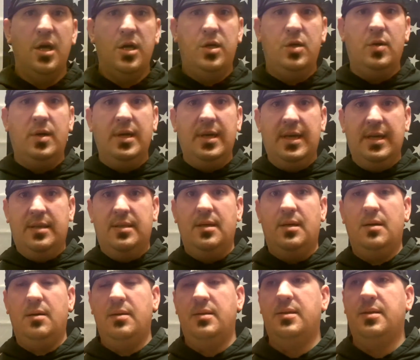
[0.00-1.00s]
You can get
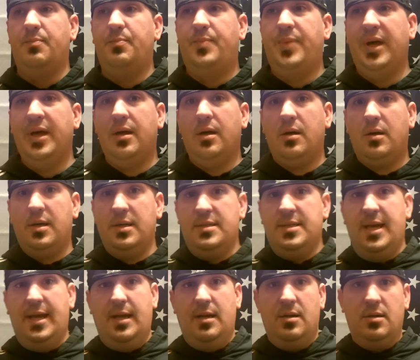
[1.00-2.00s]
the bigger
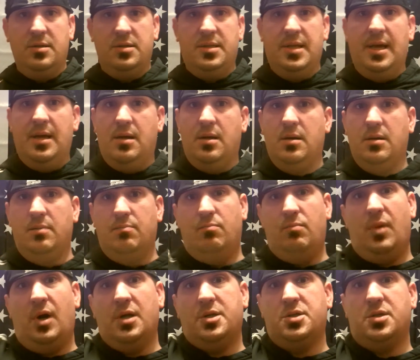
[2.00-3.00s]
containers that are
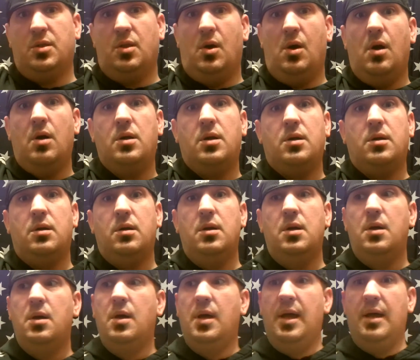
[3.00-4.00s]
much longer
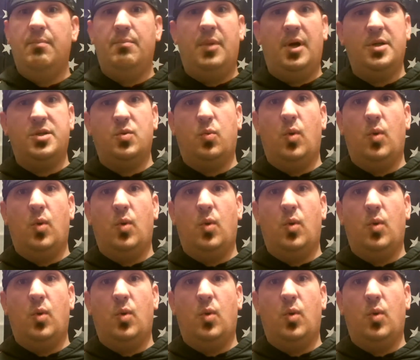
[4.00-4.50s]
and much